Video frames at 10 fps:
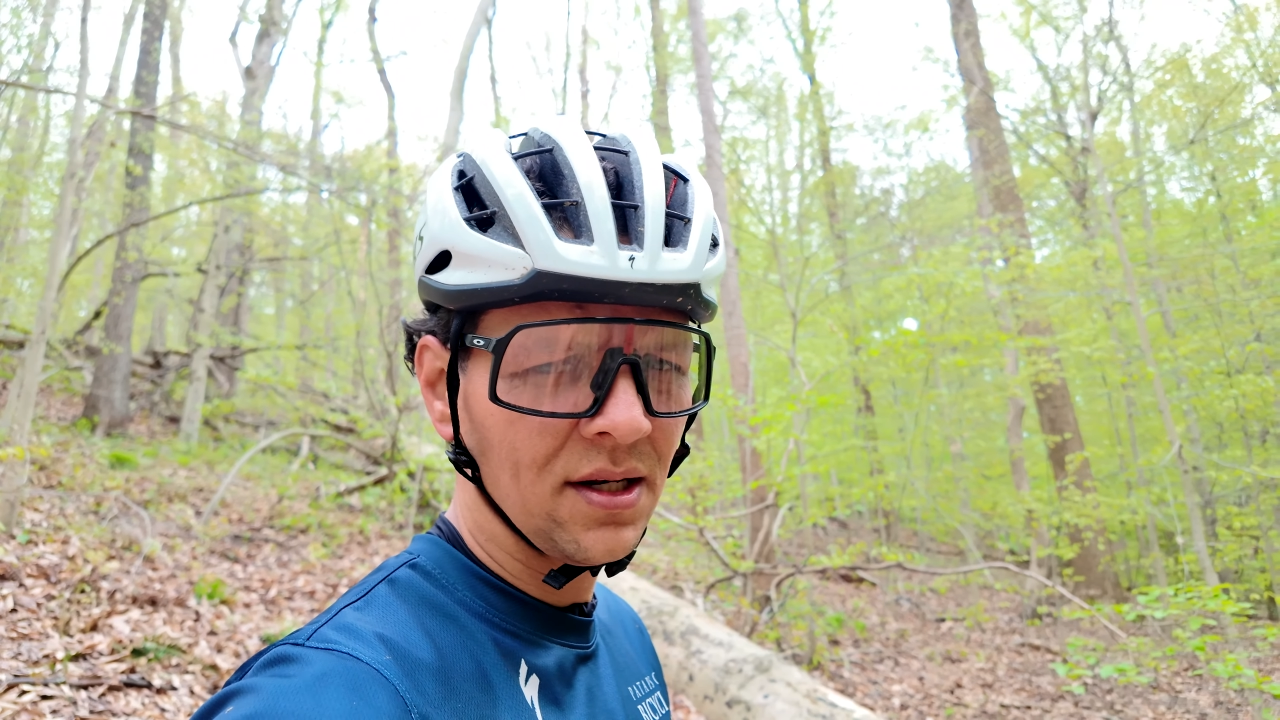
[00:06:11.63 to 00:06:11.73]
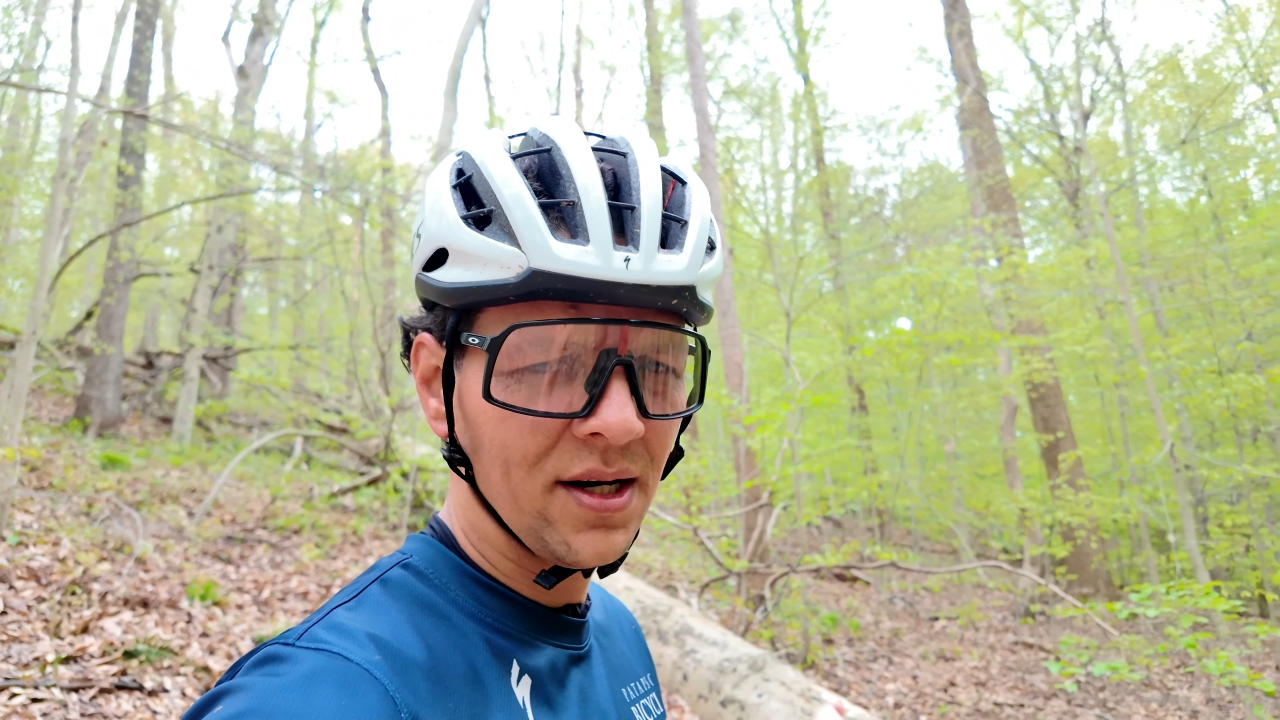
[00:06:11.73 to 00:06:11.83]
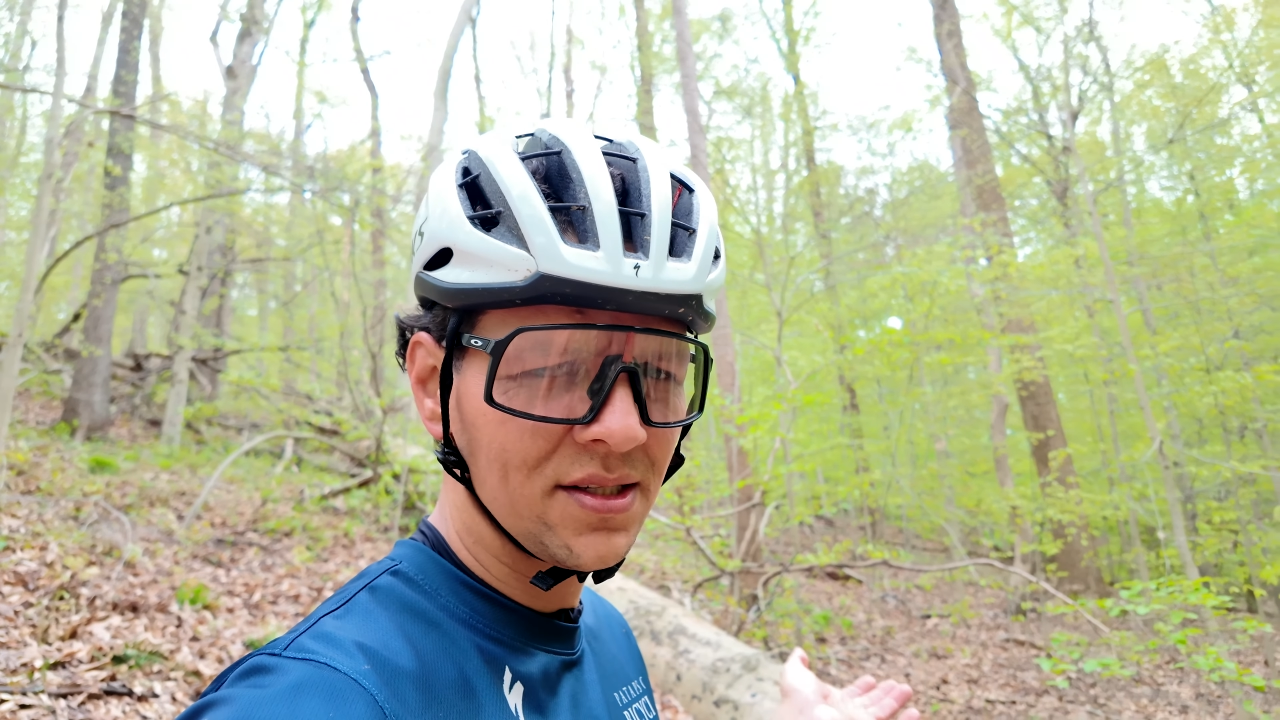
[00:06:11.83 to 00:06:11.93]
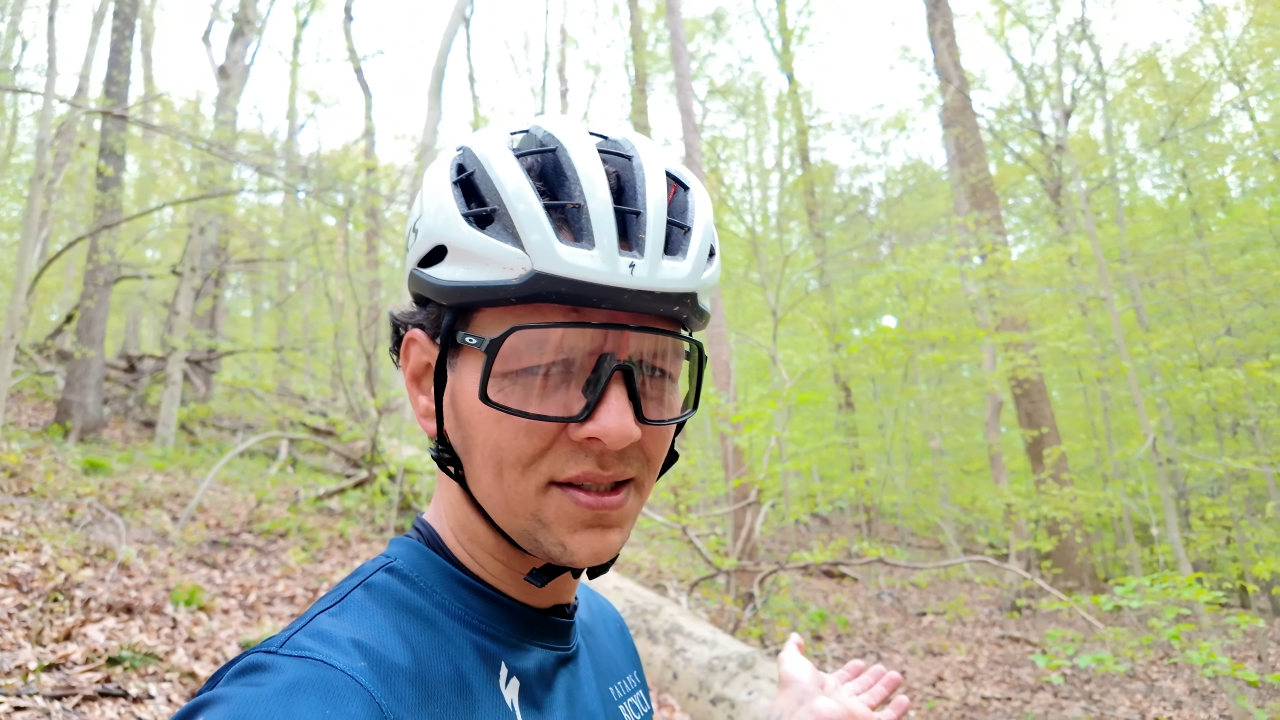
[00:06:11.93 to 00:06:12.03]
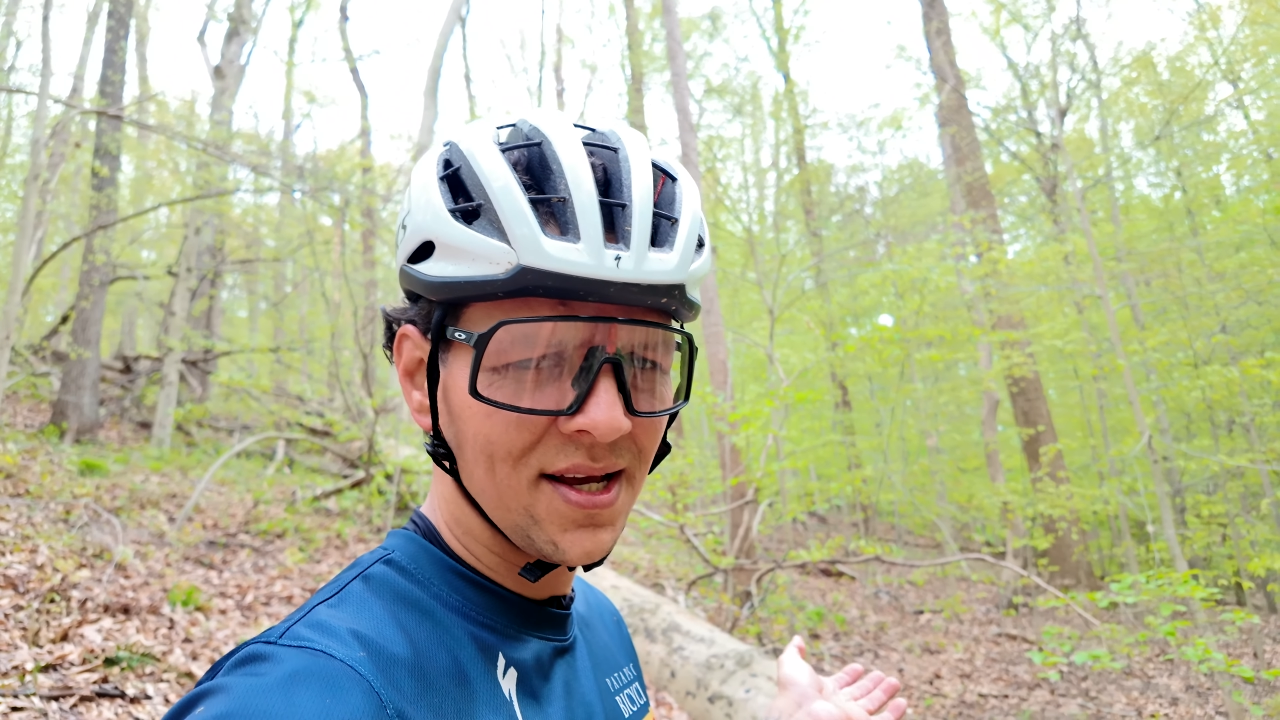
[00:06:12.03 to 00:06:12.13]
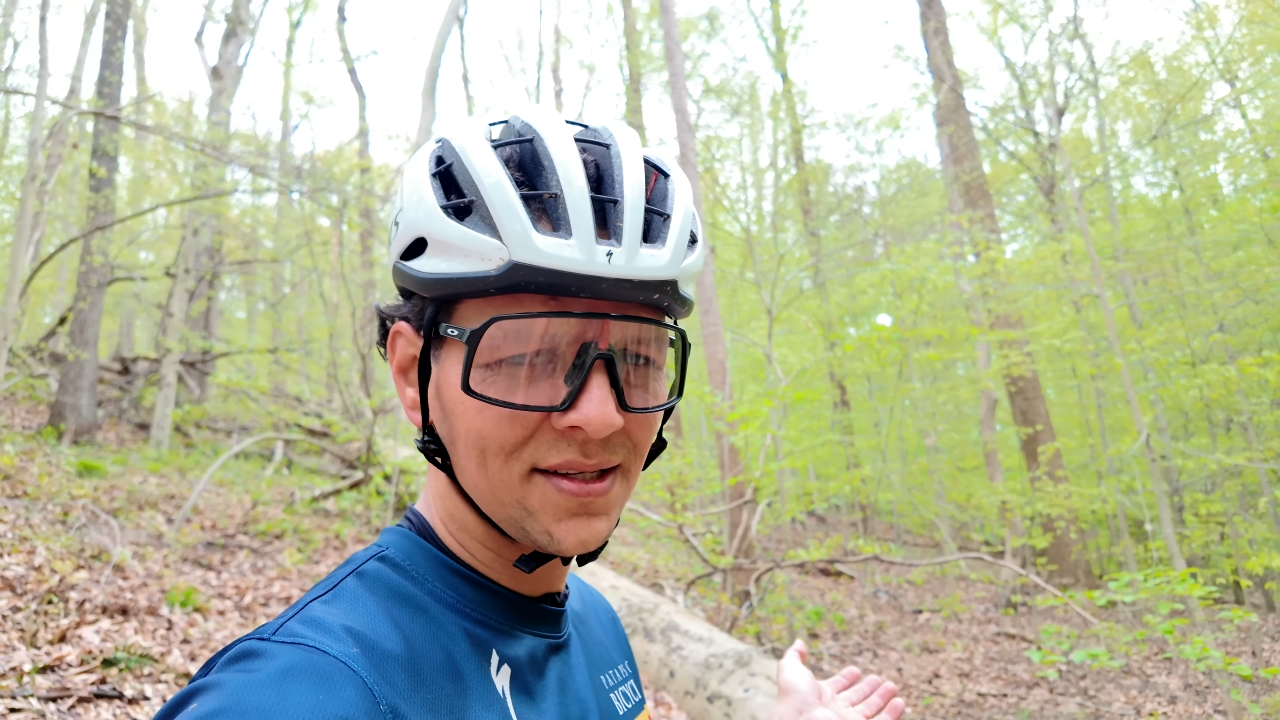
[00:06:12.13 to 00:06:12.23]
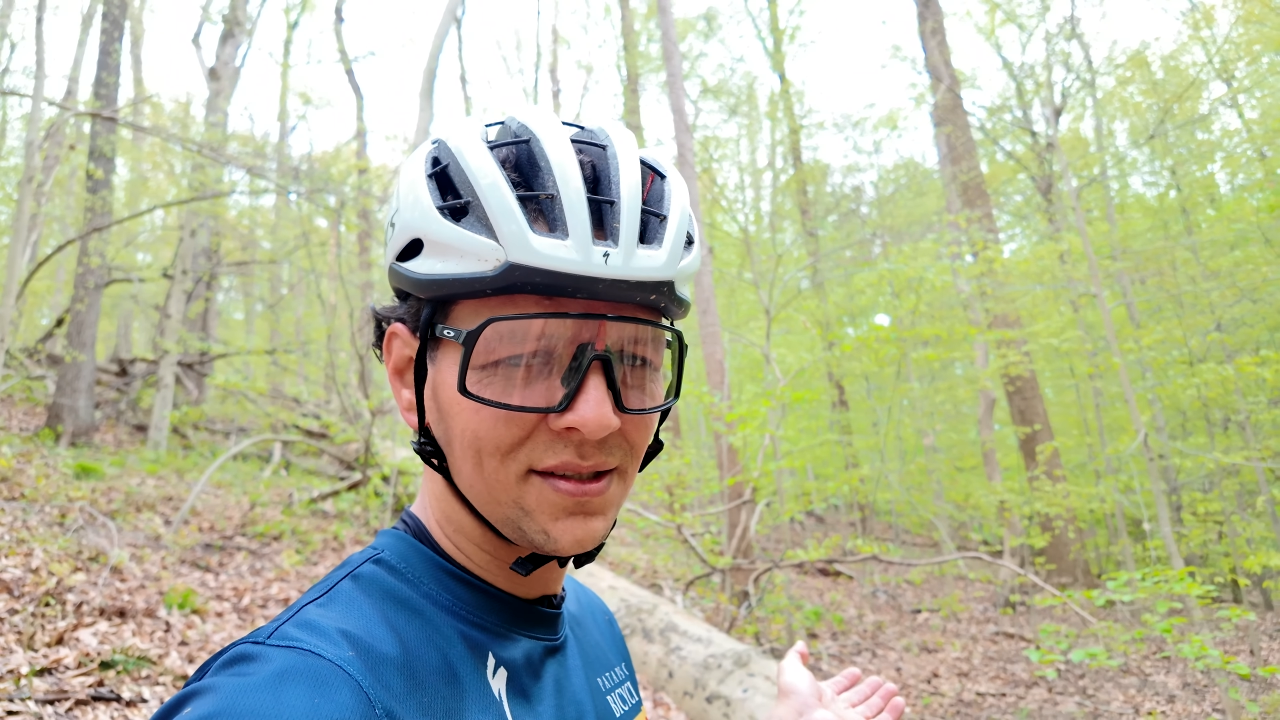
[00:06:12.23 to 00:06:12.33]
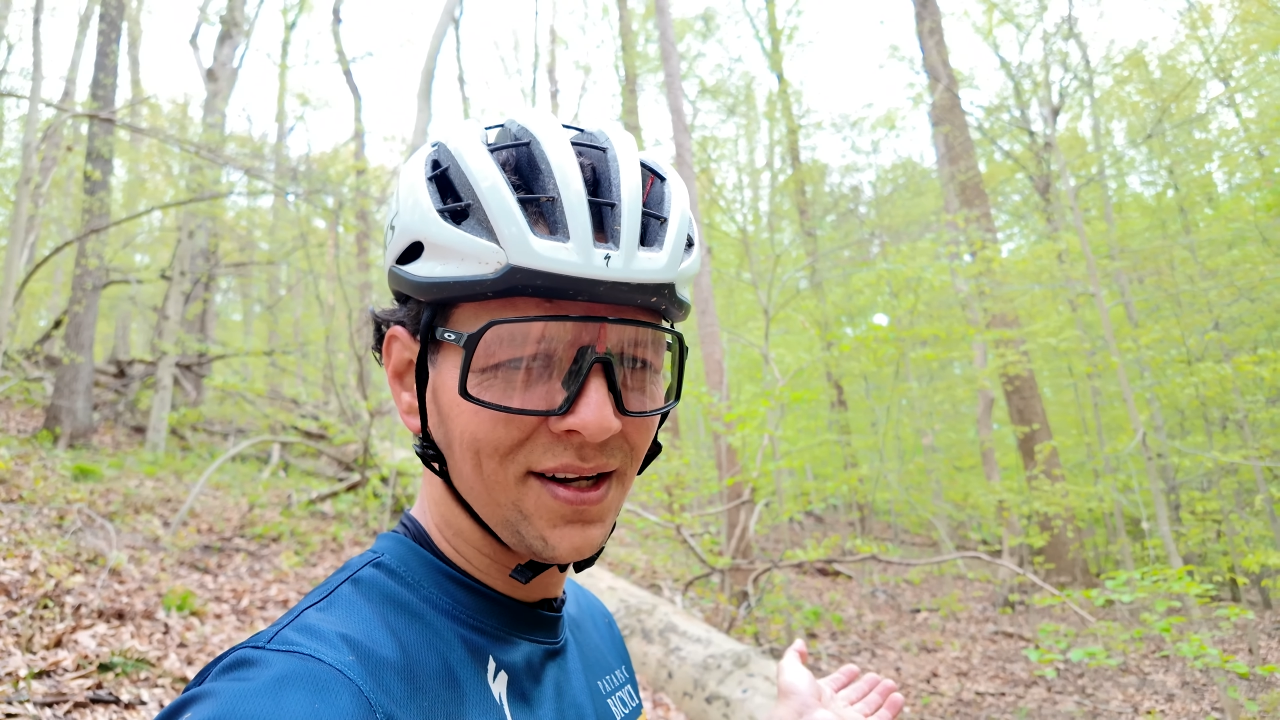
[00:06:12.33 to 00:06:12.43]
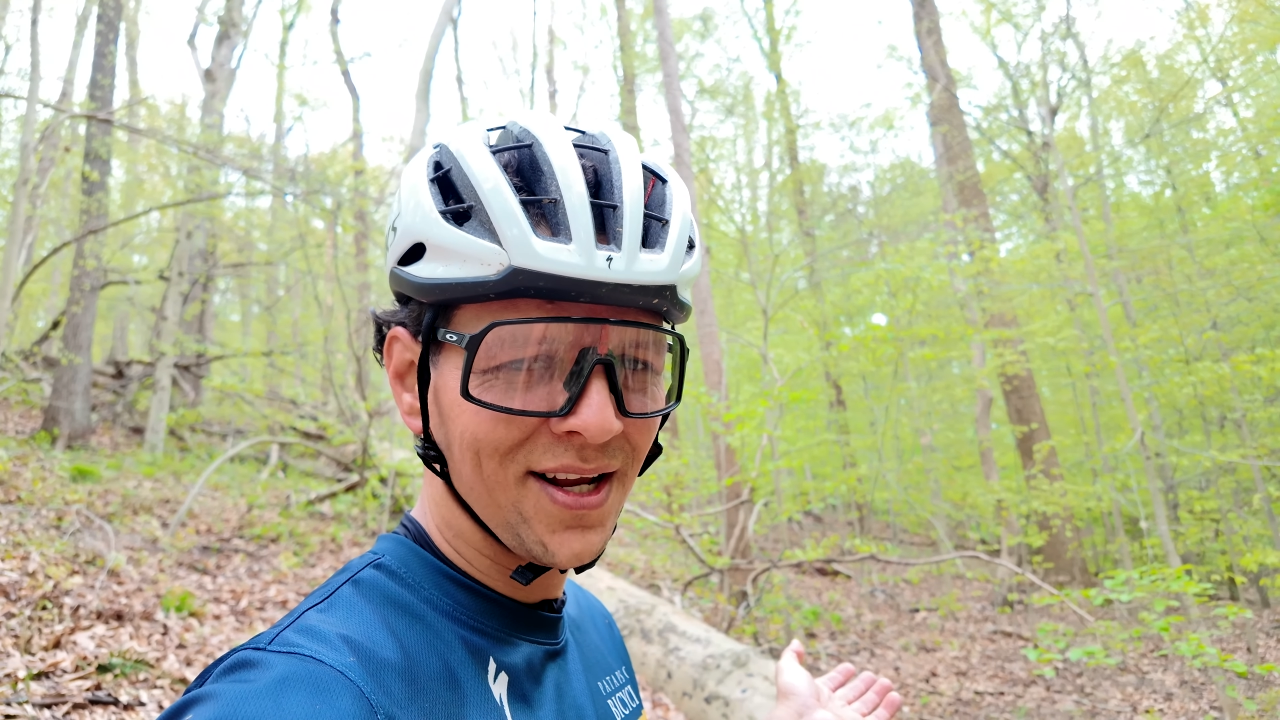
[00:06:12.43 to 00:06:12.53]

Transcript: let us test